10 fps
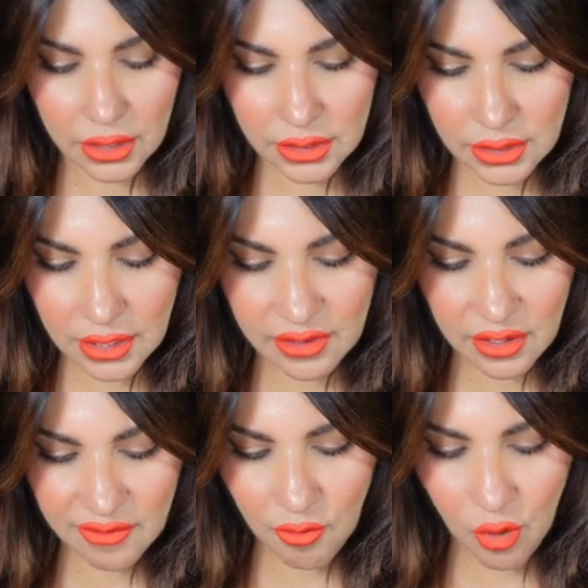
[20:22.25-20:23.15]
7
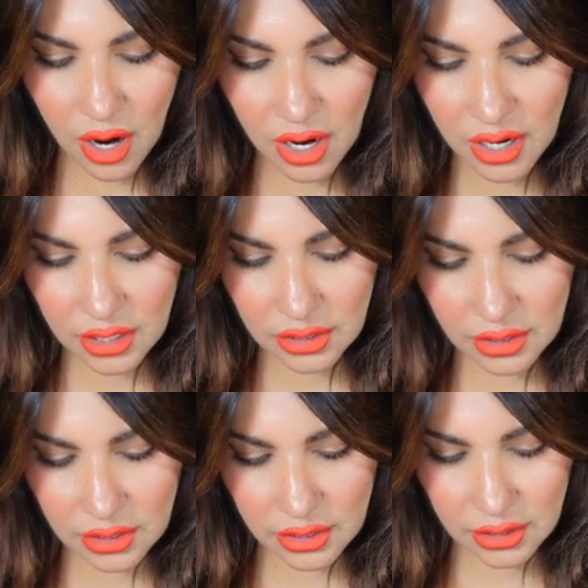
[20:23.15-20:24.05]
of
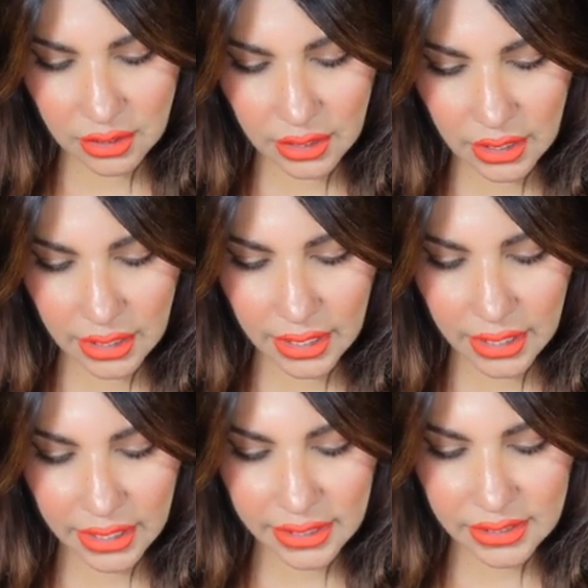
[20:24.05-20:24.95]
Wands.
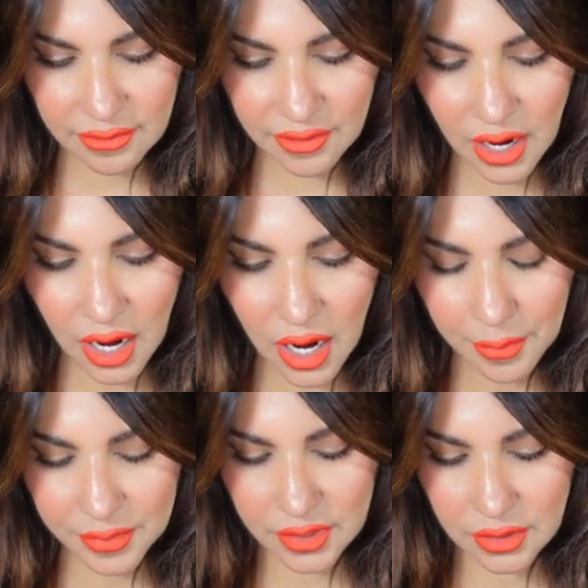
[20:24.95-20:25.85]
Ace of
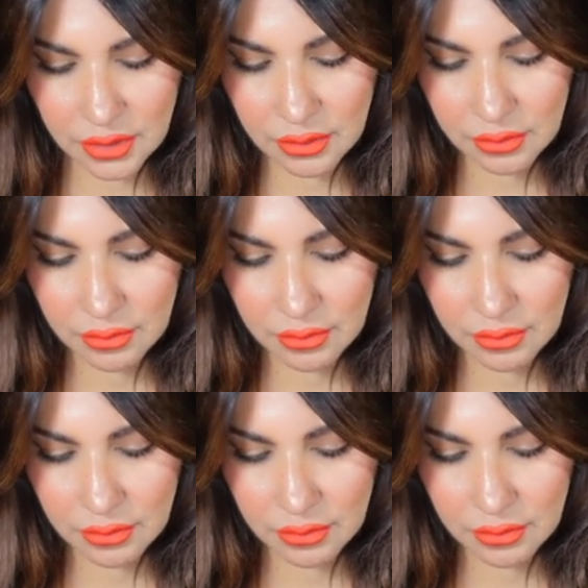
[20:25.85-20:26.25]
Cups.